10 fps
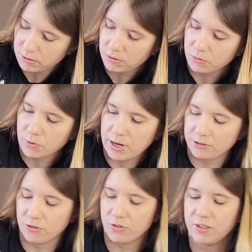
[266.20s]
Alright,
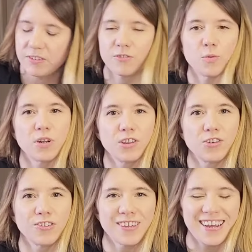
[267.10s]
so this is what it
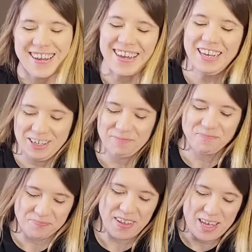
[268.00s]
looks like.
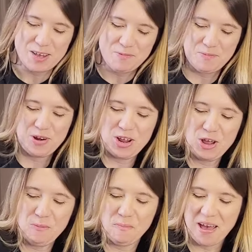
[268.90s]
Pretty
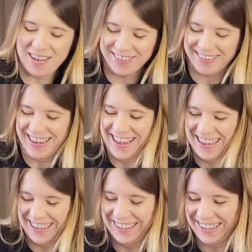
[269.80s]
good mess.
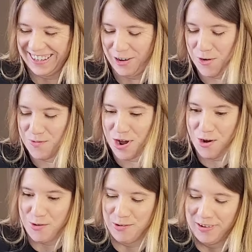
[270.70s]
Oh
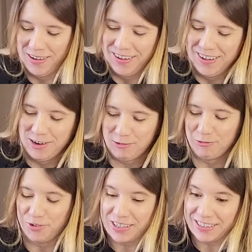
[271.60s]
no,
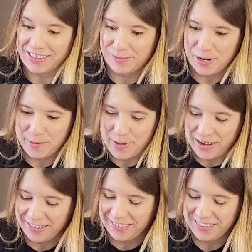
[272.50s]
really gonna be a
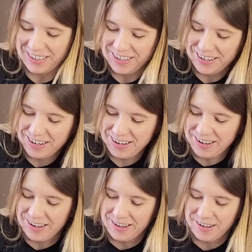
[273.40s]
mess.
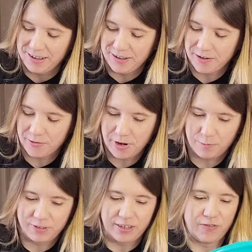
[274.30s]
Alright,
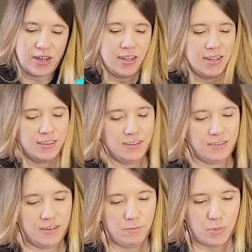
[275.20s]
let's see if I can get this
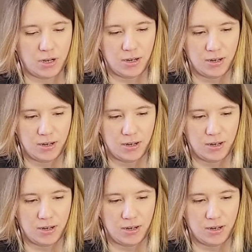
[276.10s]
in my